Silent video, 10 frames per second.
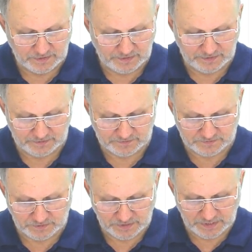
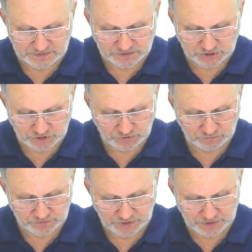And it is
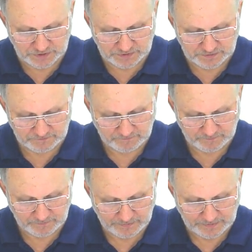shown here
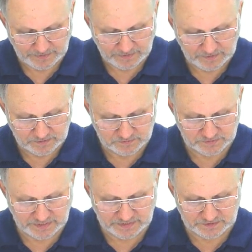
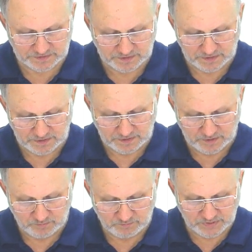that
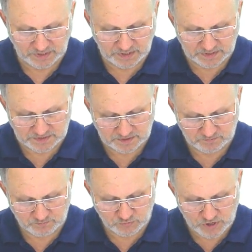because
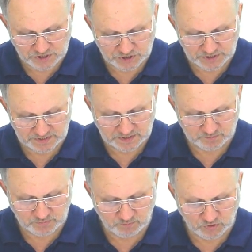pressure is
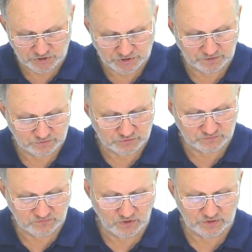proportional to
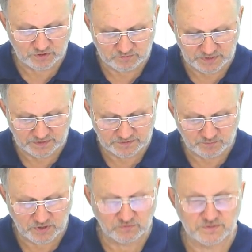volume in the
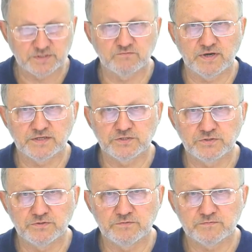process 1,
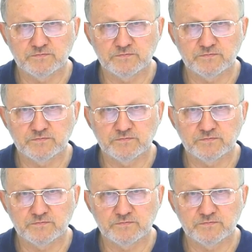2,